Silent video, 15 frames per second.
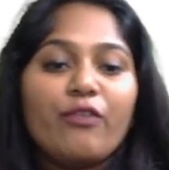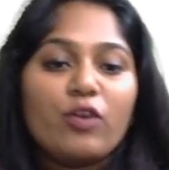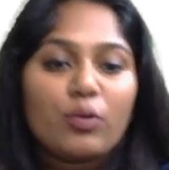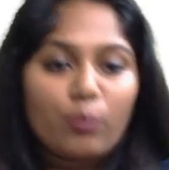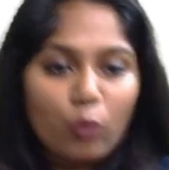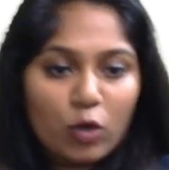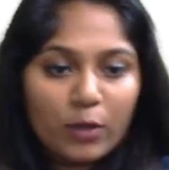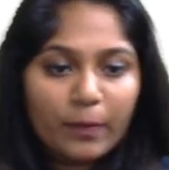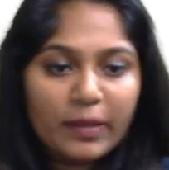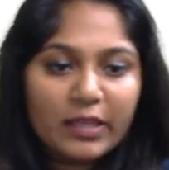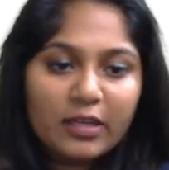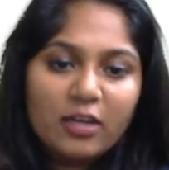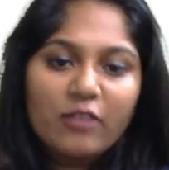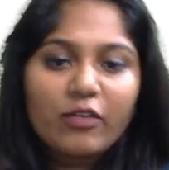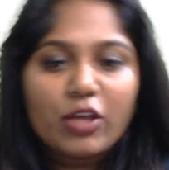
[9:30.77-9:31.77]
for more
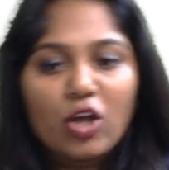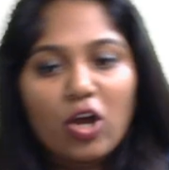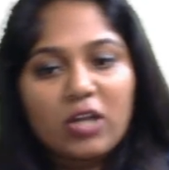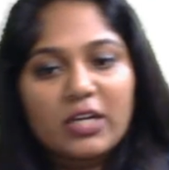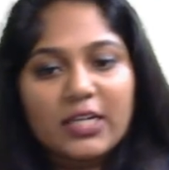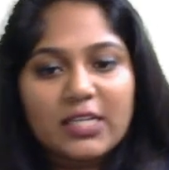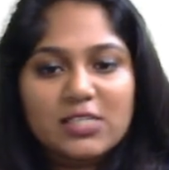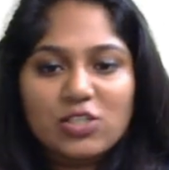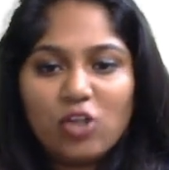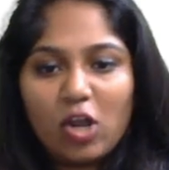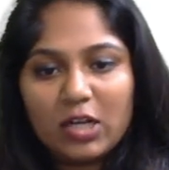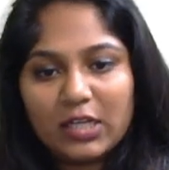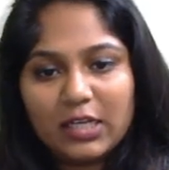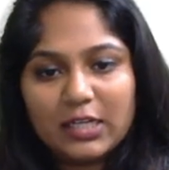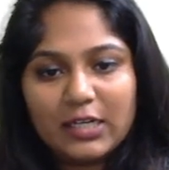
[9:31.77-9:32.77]
period, we call it as
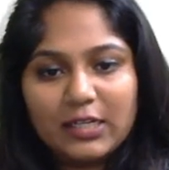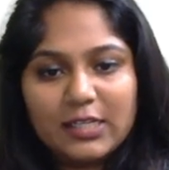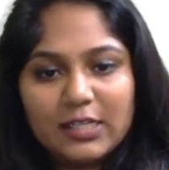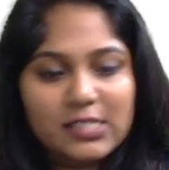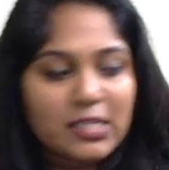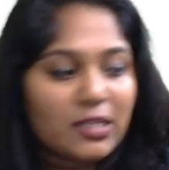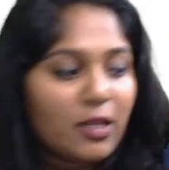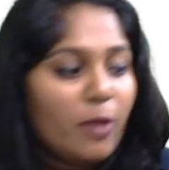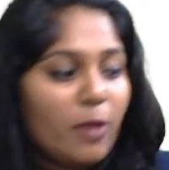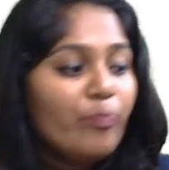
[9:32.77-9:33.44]
non-current asset.